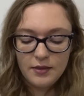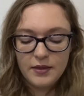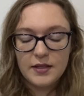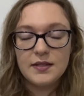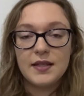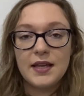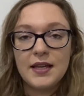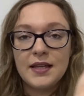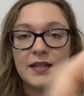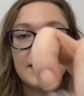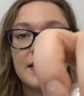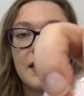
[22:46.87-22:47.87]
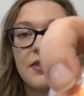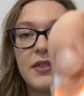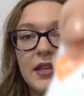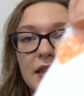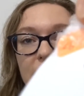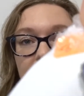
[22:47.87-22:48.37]
This is
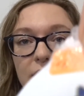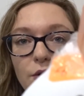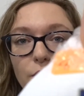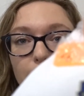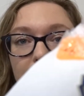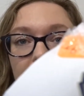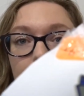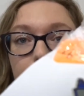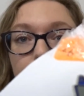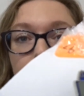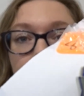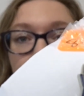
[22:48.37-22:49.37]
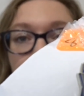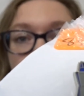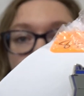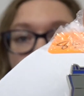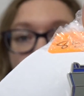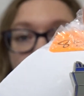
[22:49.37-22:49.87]
the little People
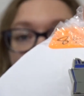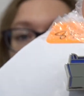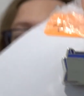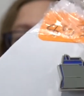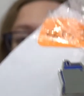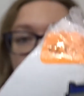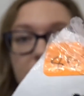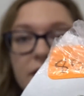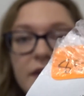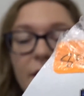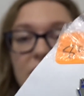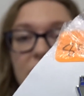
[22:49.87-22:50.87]
Mover. So